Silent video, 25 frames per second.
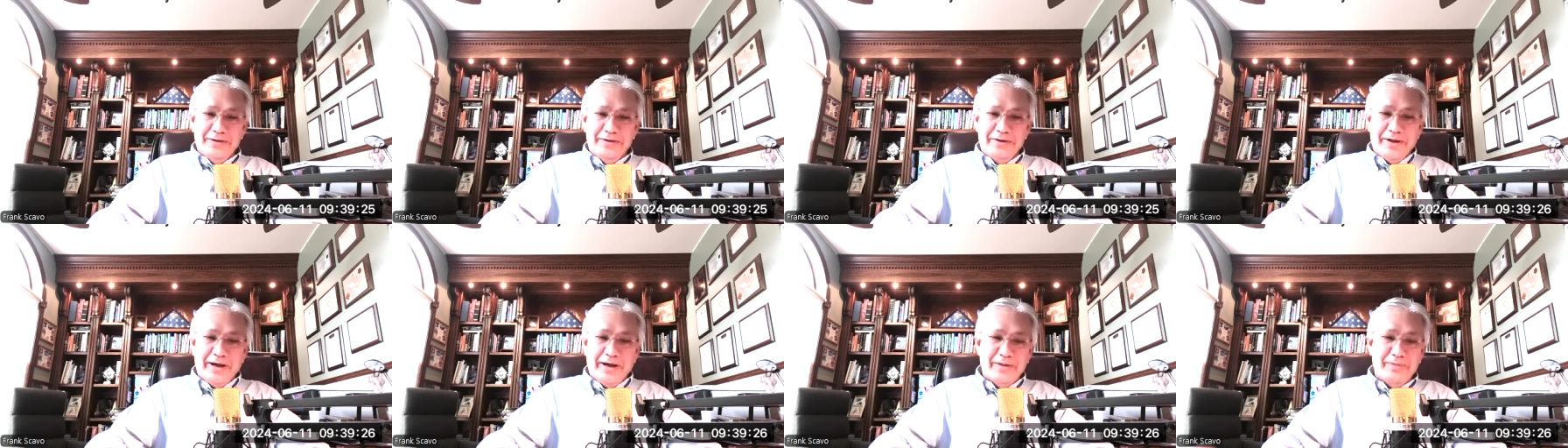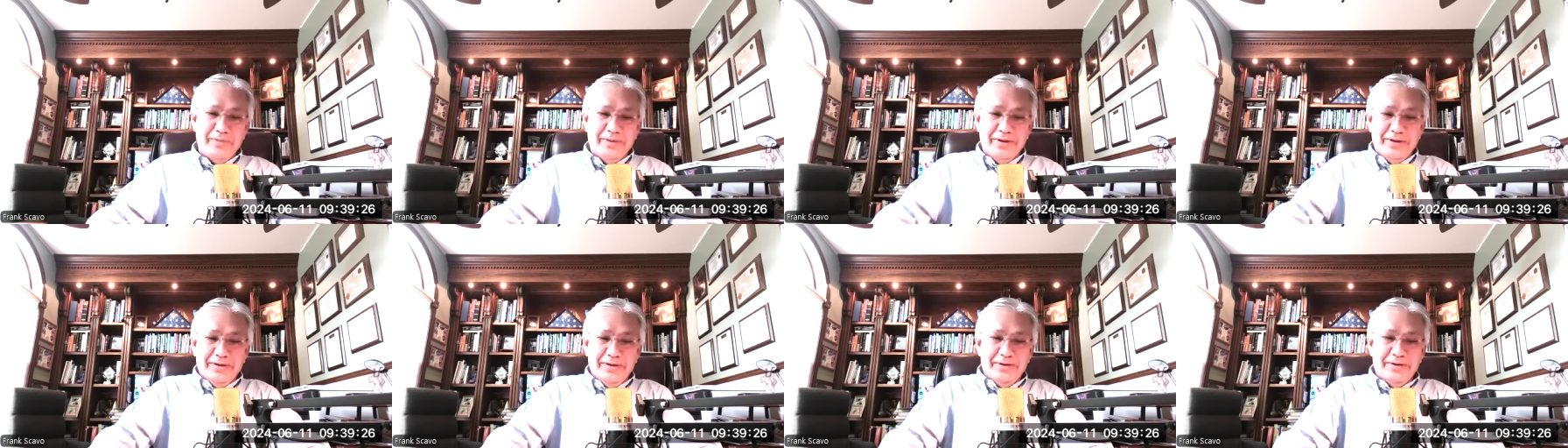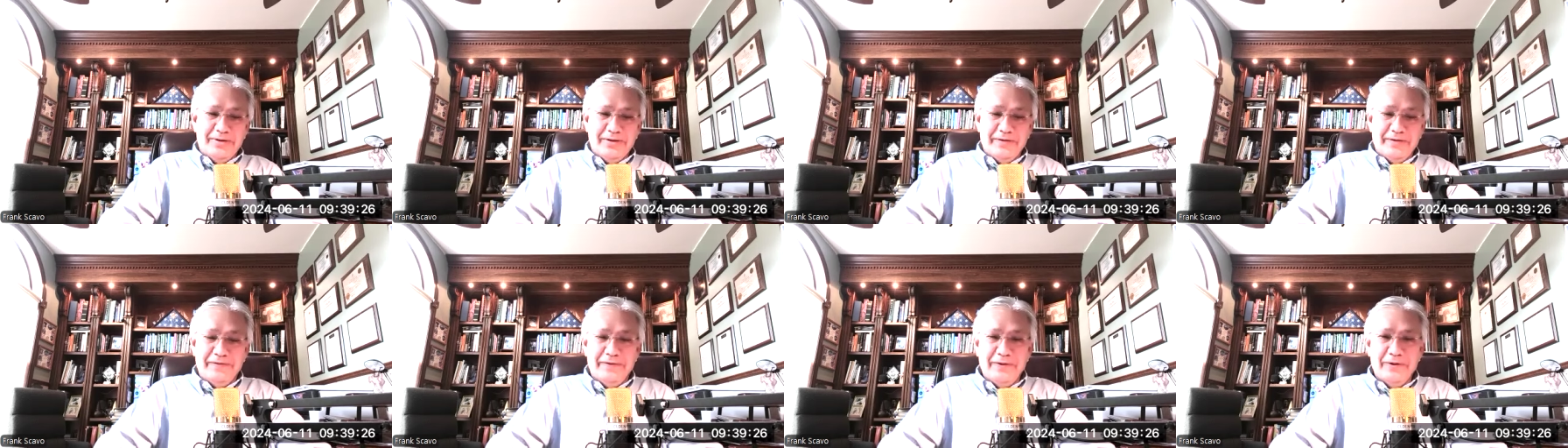John
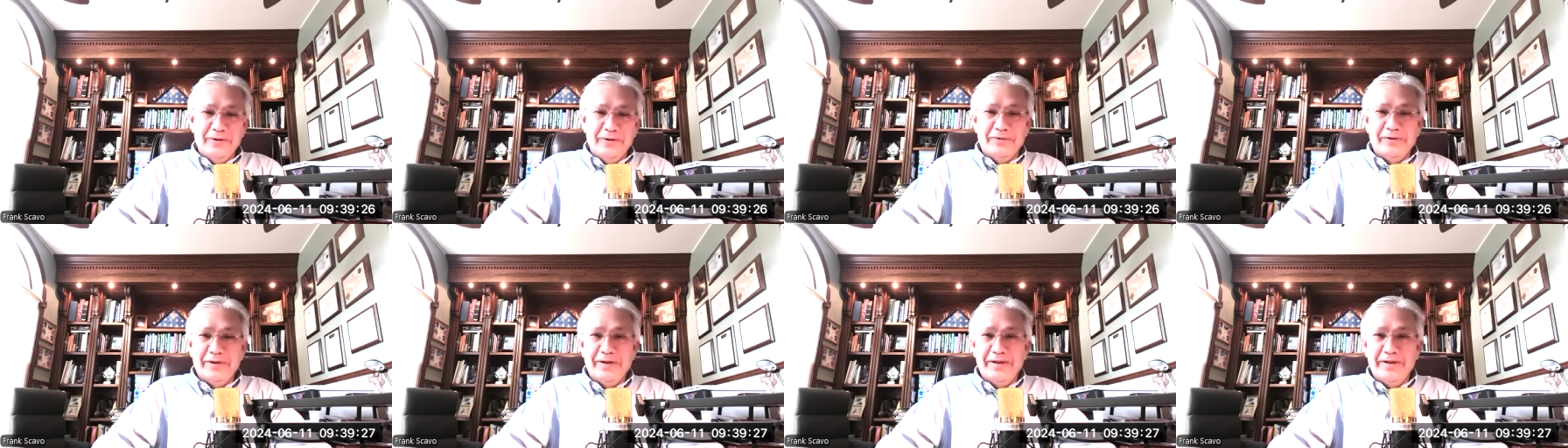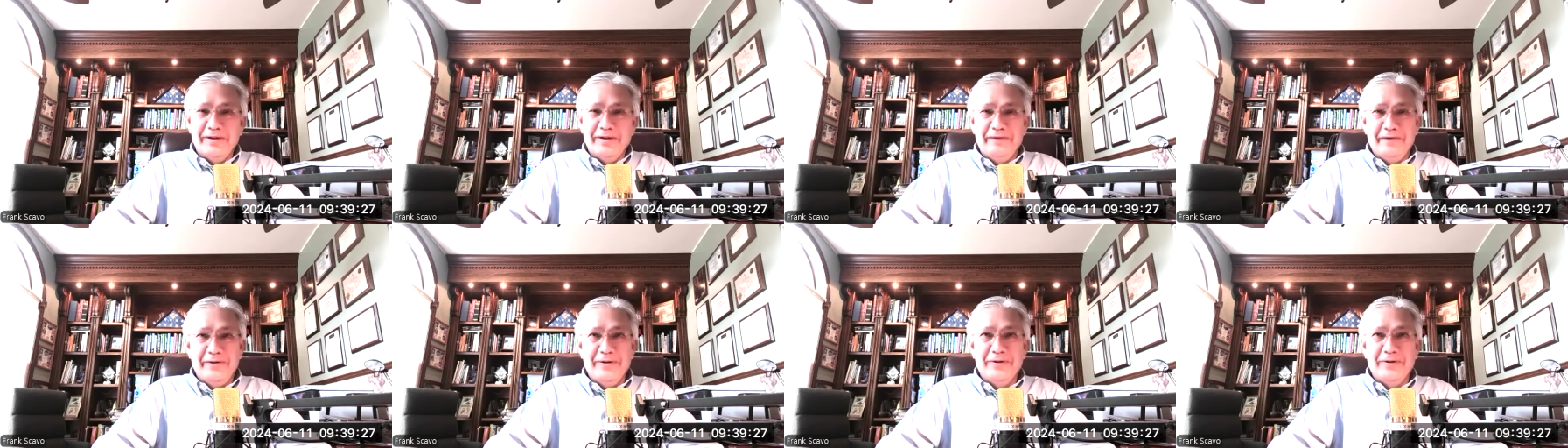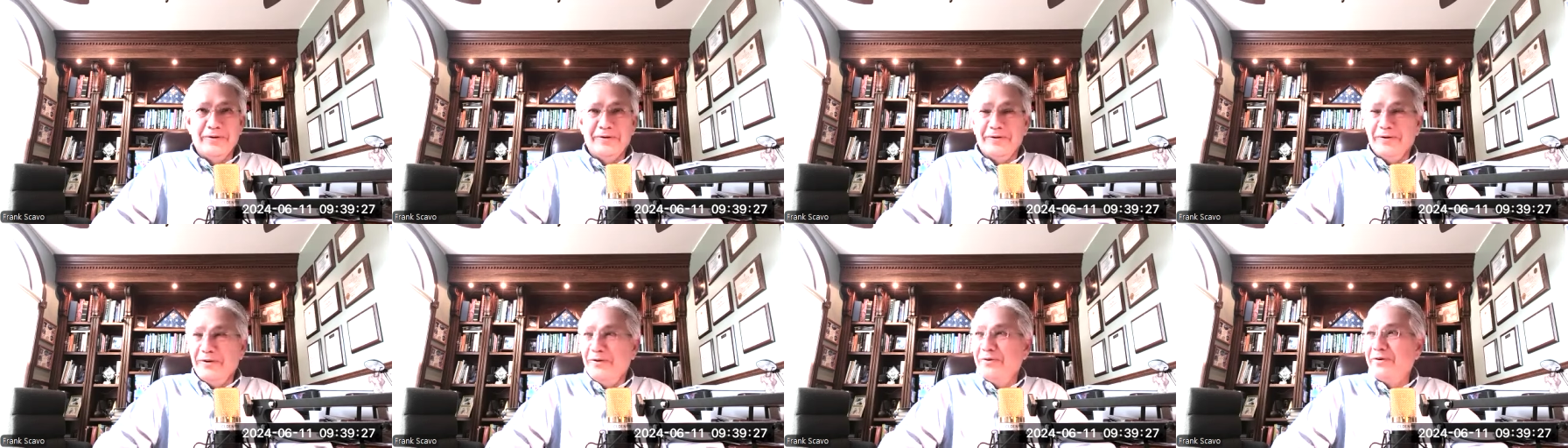Mills, if you're uh, if
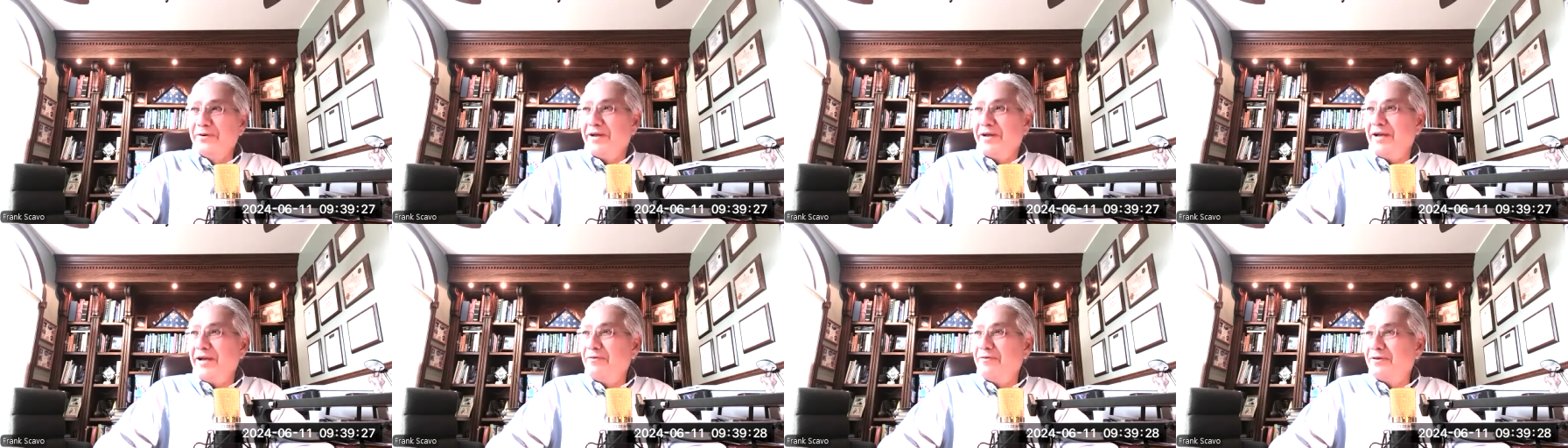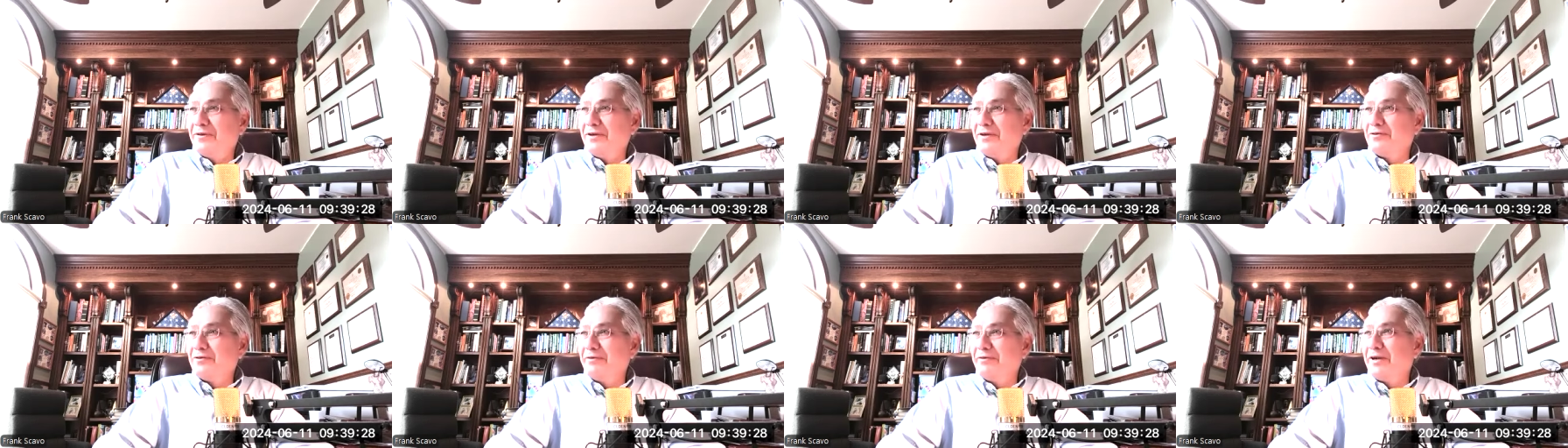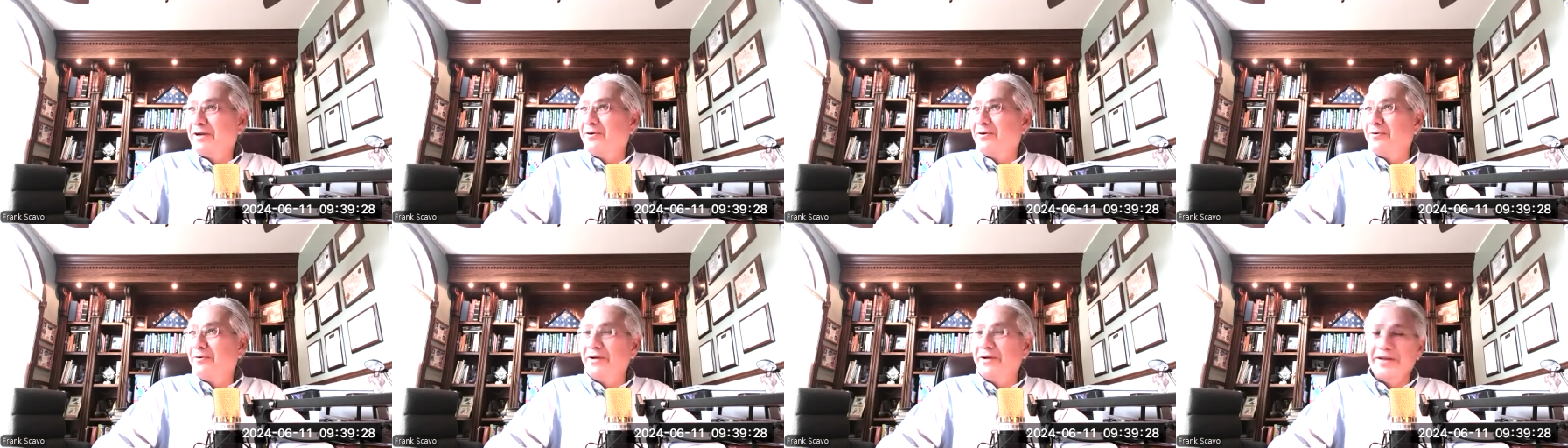you're okay with us
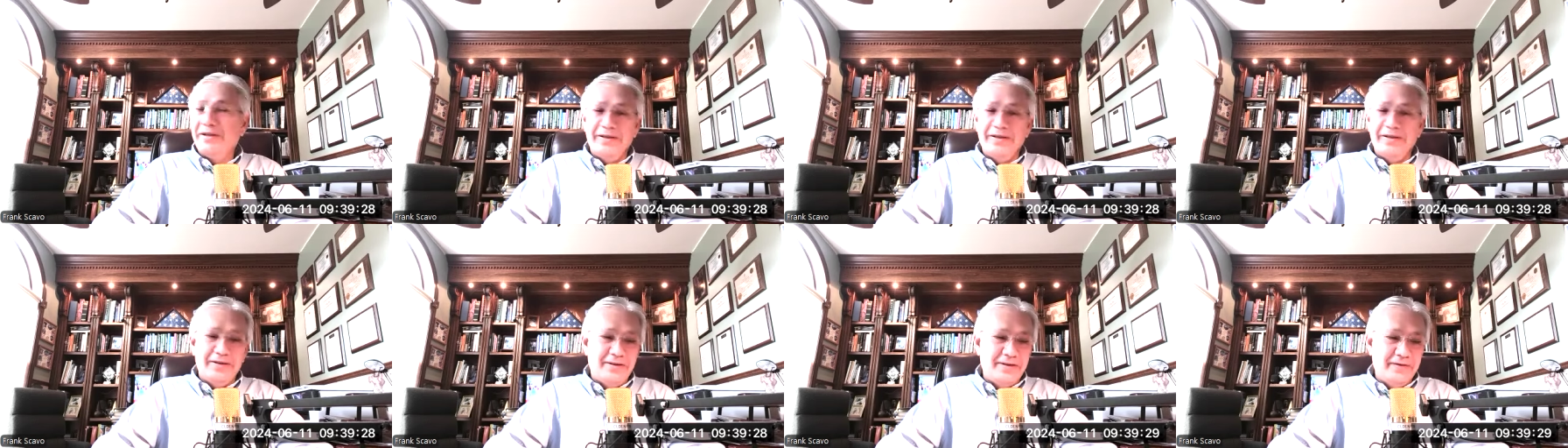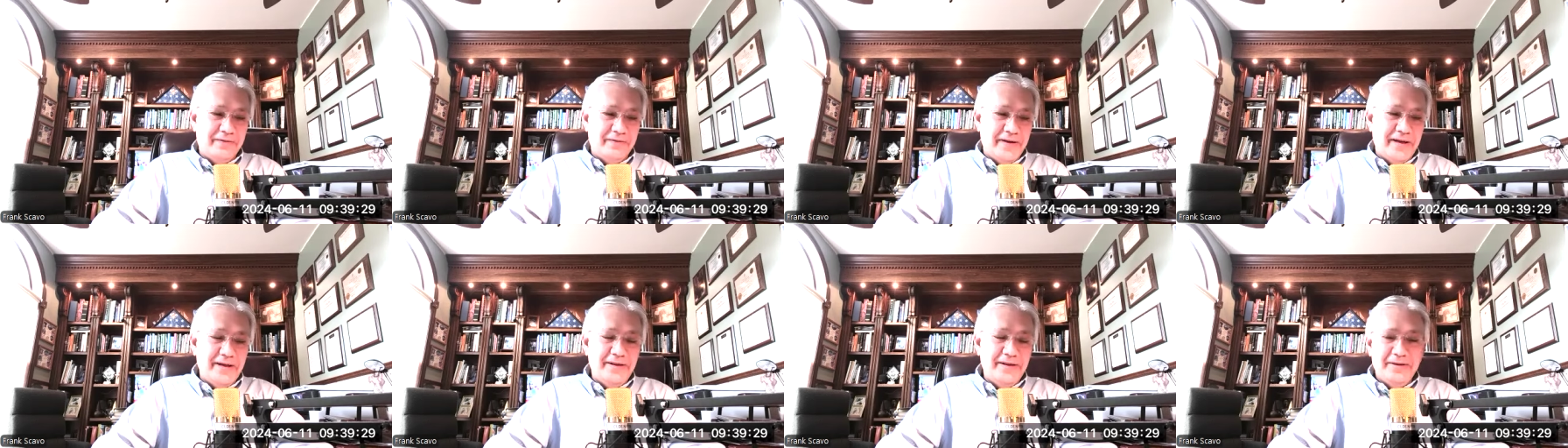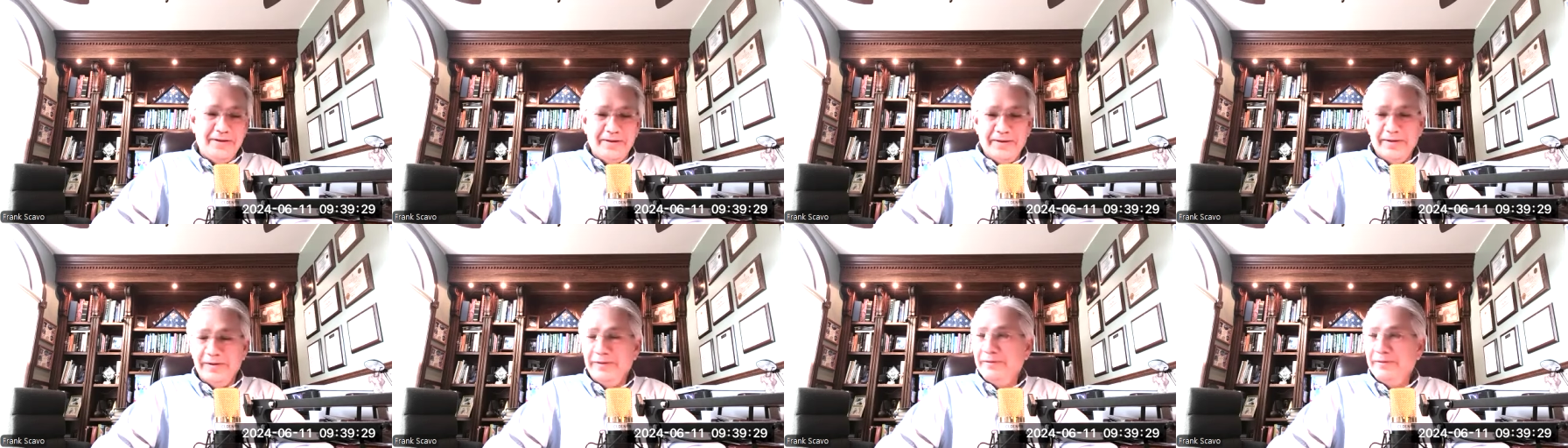recording this
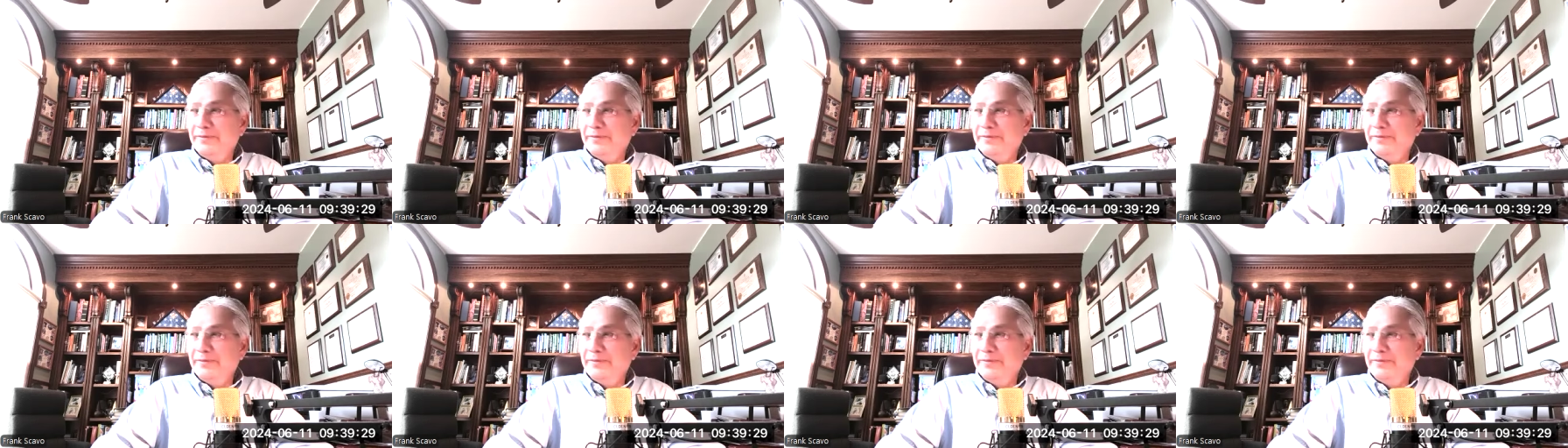event.